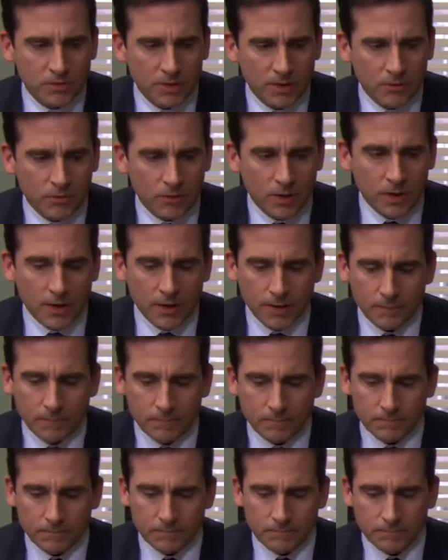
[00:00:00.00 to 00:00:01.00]
Just have it ready.
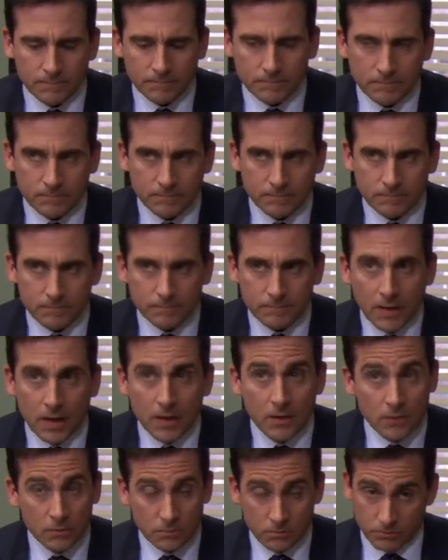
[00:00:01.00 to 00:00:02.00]
It's ready now.
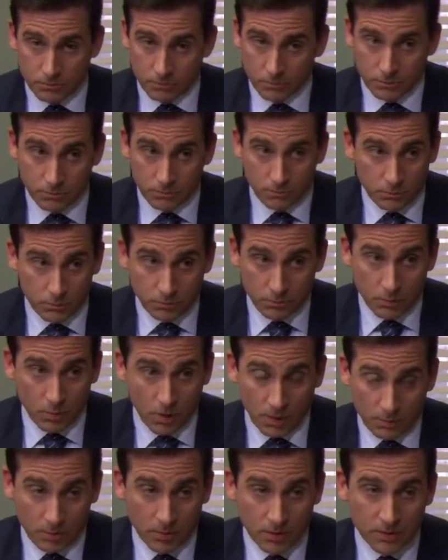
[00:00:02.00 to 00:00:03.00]

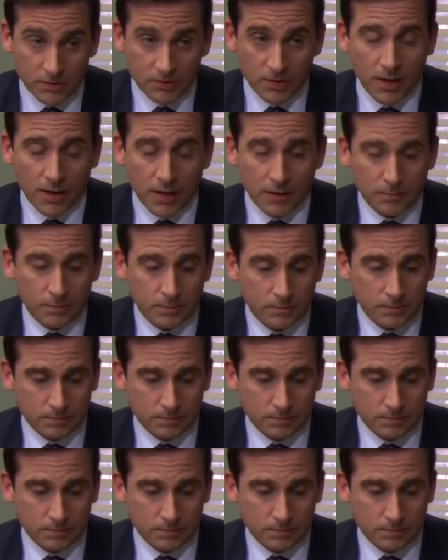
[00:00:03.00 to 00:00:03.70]
Well, put it aside.